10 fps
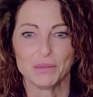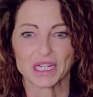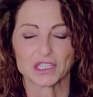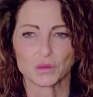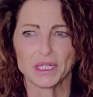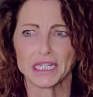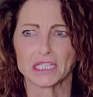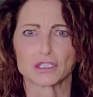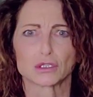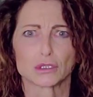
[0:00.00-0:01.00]
because we
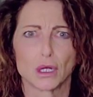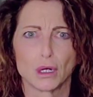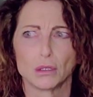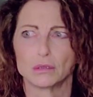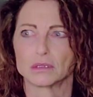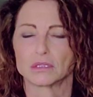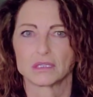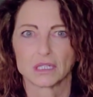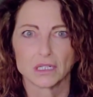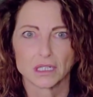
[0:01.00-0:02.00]
get so
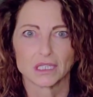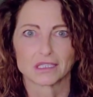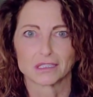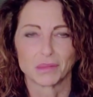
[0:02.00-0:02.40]
serious